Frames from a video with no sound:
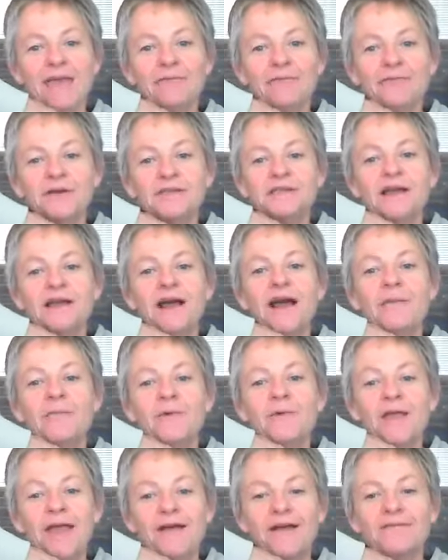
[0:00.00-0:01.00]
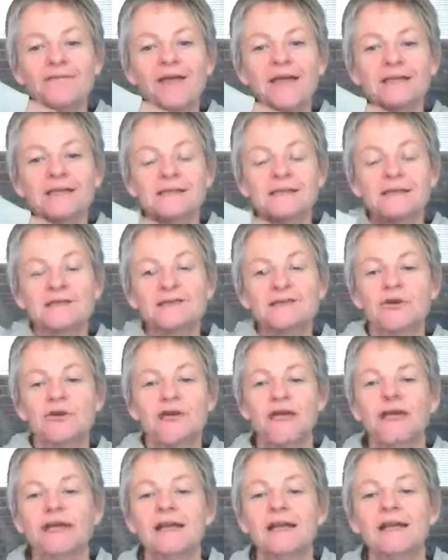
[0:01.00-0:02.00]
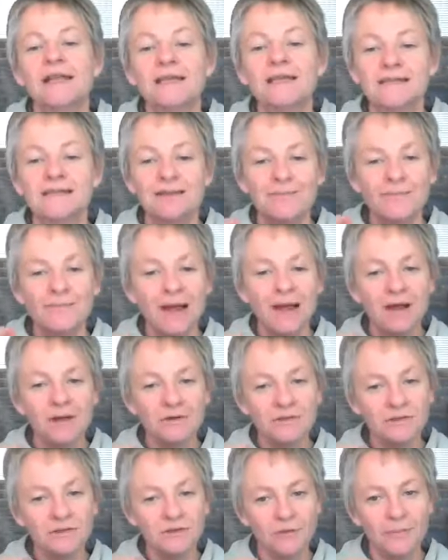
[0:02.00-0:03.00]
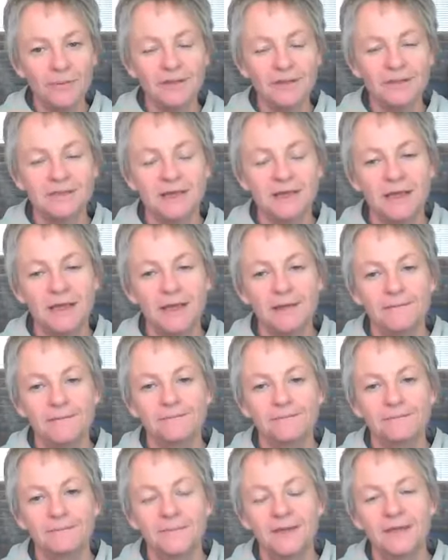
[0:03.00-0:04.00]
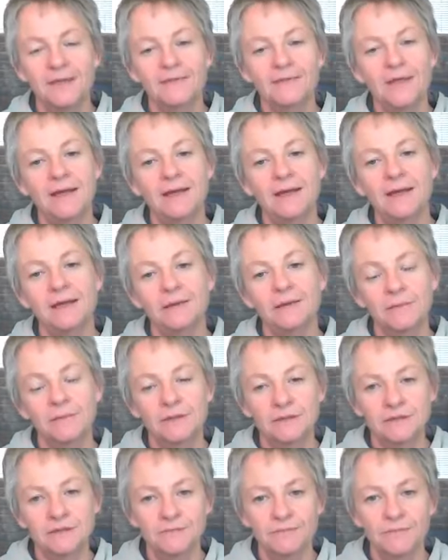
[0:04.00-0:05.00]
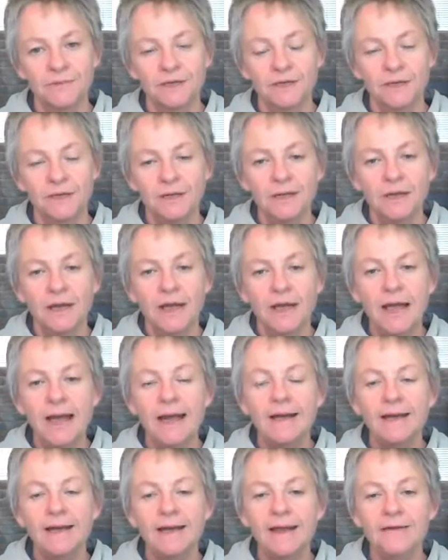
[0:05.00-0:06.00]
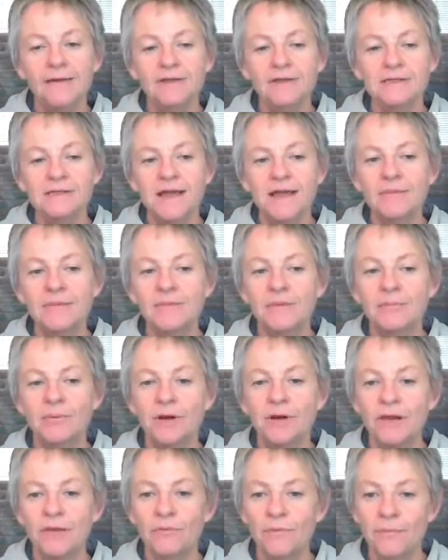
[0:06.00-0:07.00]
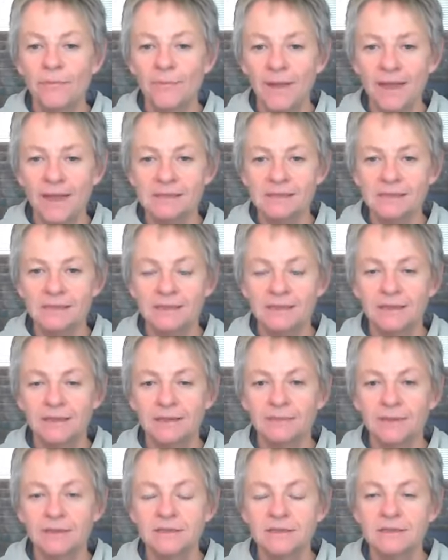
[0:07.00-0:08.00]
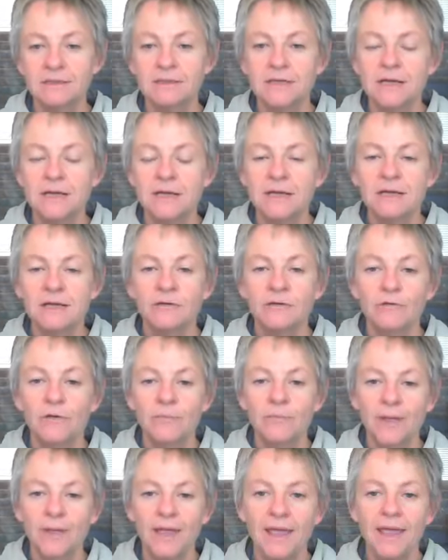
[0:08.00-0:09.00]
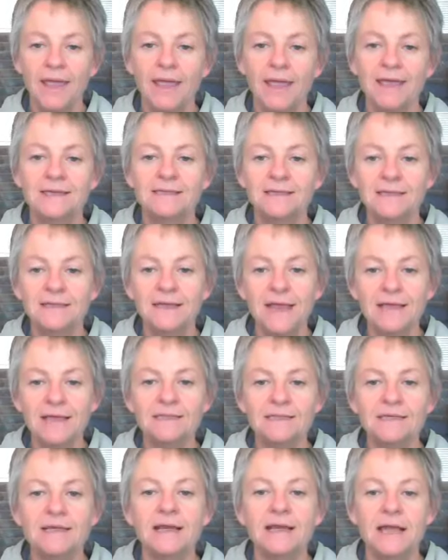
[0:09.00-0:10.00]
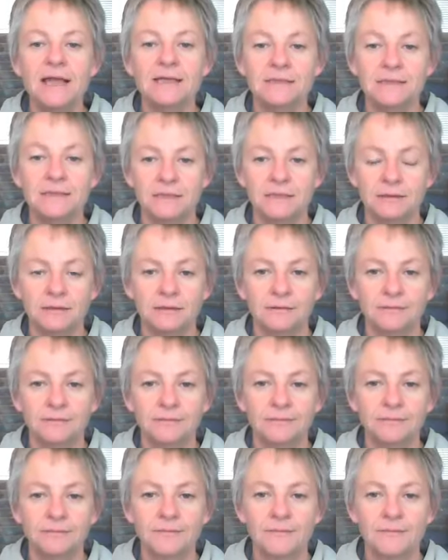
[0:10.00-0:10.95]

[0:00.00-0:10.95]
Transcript: Every time we have excess strain, there's a microscopic tear in that ligament. And every time the body repairs the ligament, the repair is less elastic